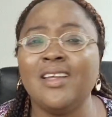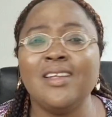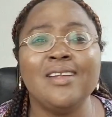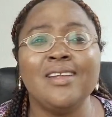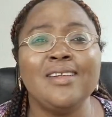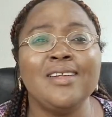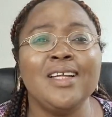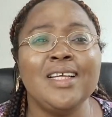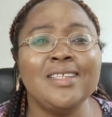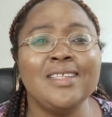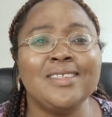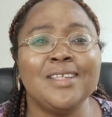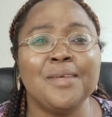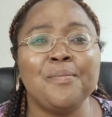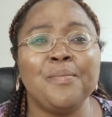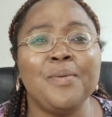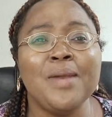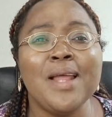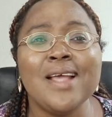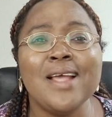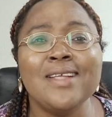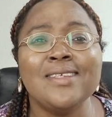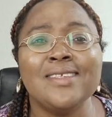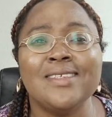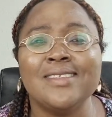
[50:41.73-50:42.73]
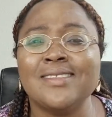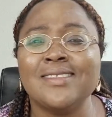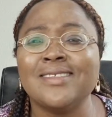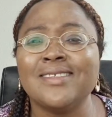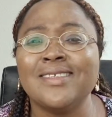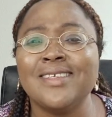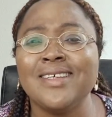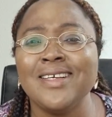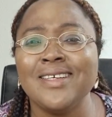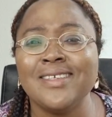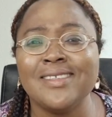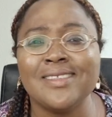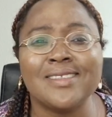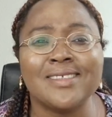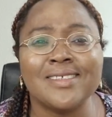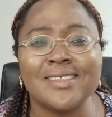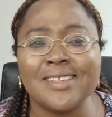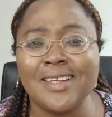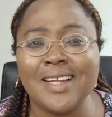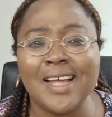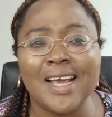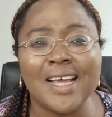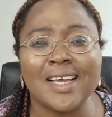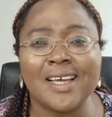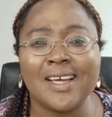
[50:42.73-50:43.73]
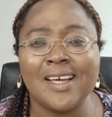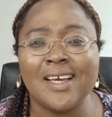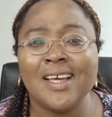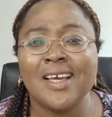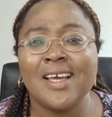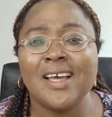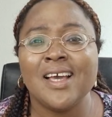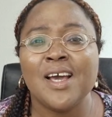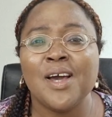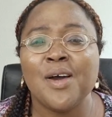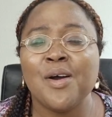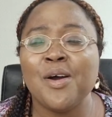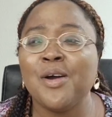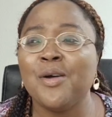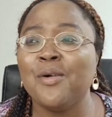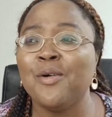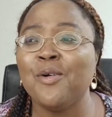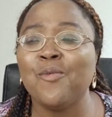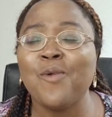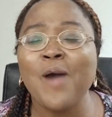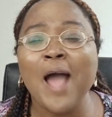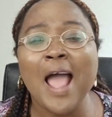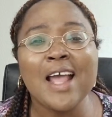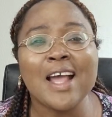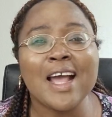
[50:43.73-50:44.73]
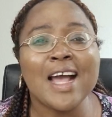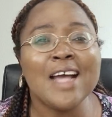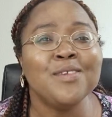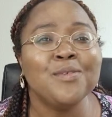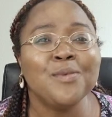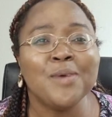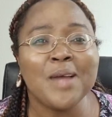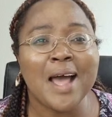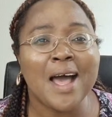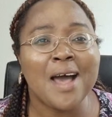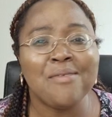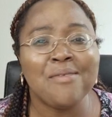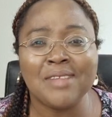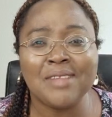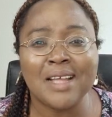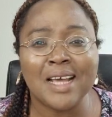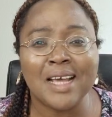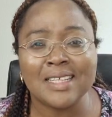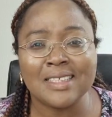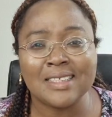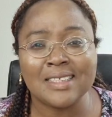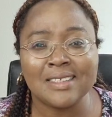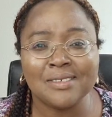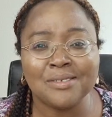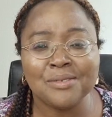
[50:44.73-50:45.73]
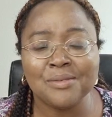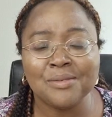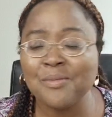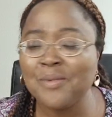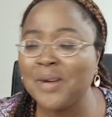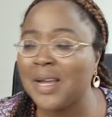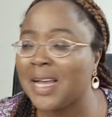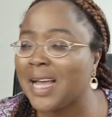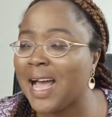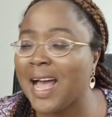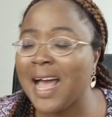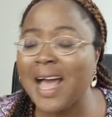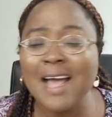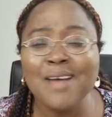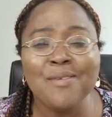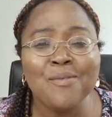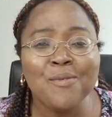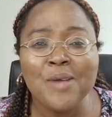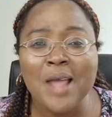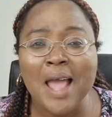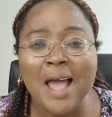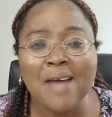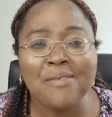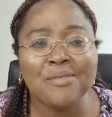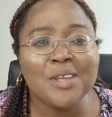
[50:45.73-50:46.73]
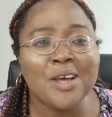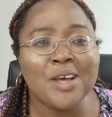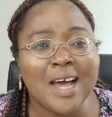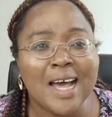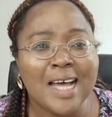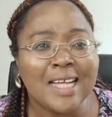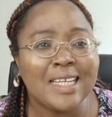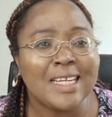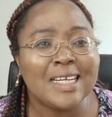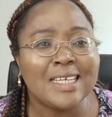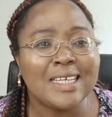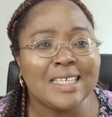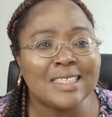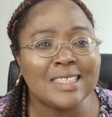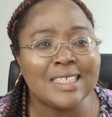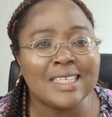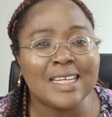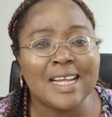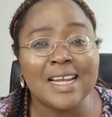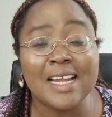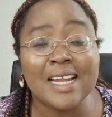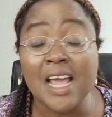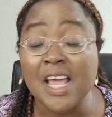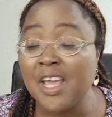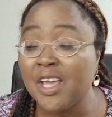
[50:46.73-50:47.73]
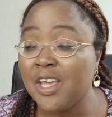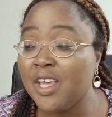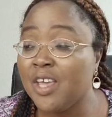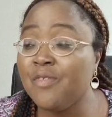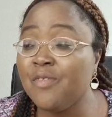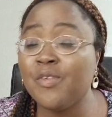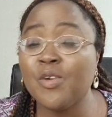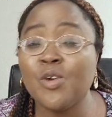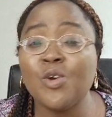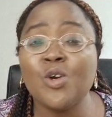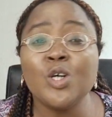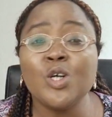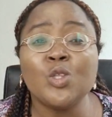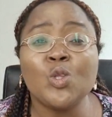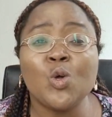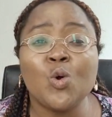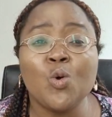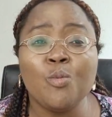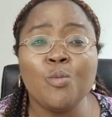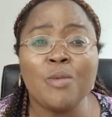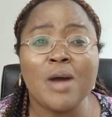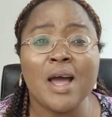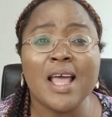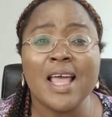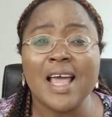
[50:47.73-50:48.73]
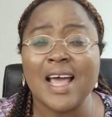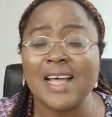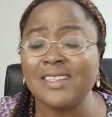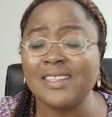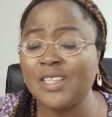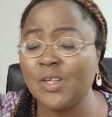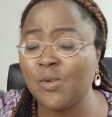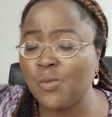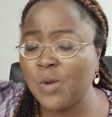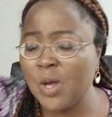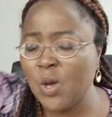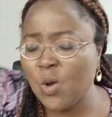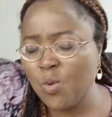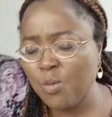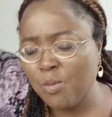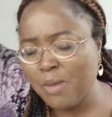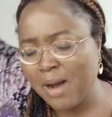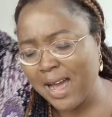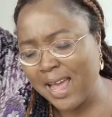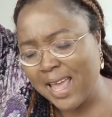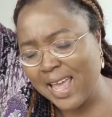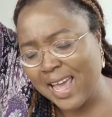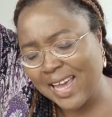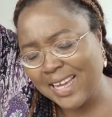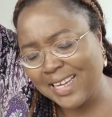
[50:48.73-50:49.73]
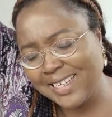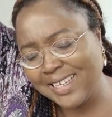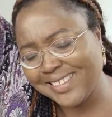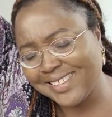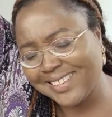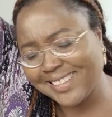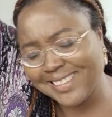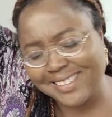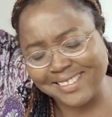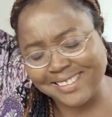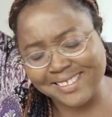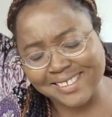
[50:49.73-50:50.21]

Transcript: the place is like, why can't we have that? We have not had anything like that. If you go to Umuahia, the way Umuahia is